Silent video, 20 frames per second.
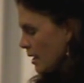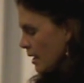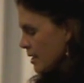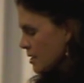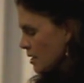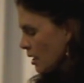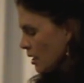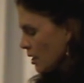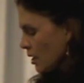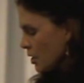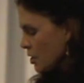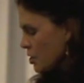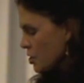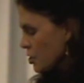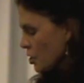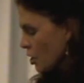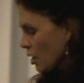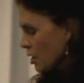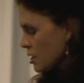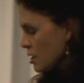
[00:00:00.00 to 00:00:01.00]
It's going to
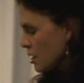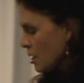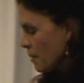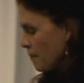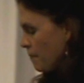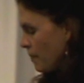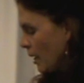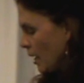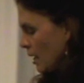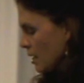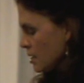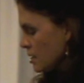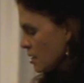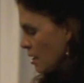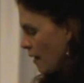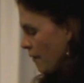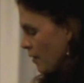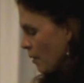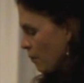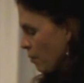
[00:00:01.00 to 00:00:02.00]
insert to the base
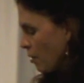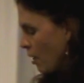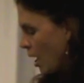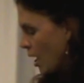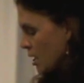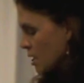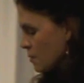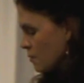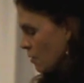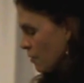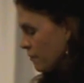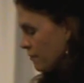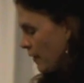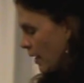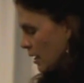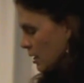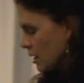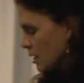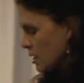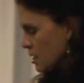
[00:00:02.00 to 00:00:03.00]
of the proximal
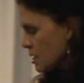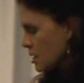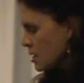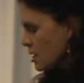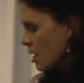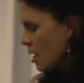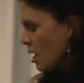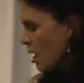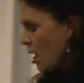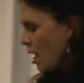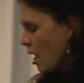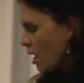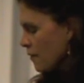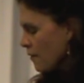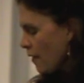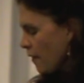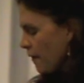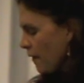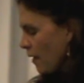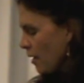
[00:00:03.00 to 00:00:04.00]
phalanx of
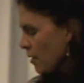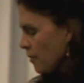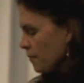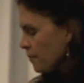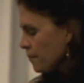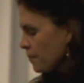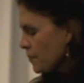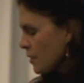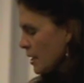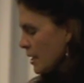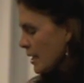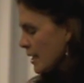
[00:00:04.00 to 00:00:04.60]
the thumb.